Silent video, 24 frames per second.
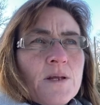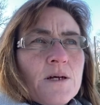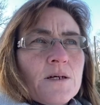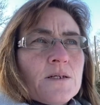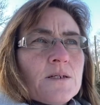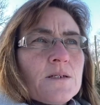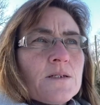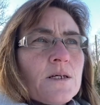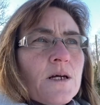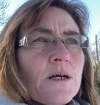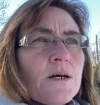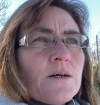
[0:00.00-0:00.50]

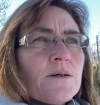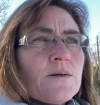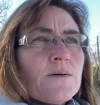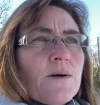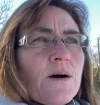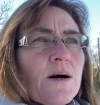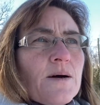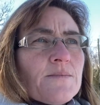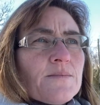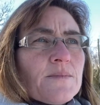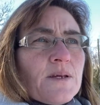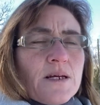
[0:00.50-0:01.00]

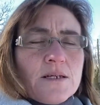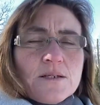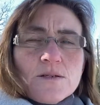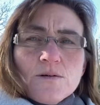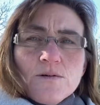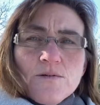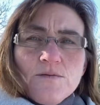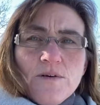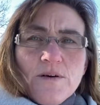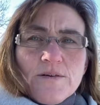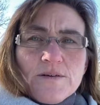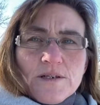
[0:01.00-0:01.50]
So yeah, it's
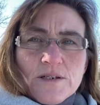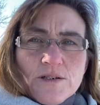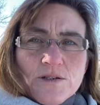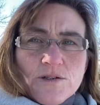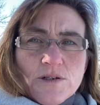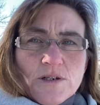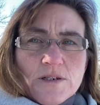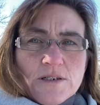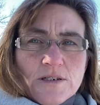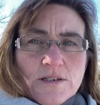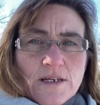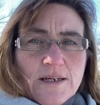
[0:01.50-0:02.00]
all very
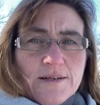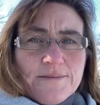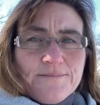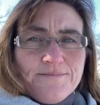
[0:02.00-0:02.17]
interesting,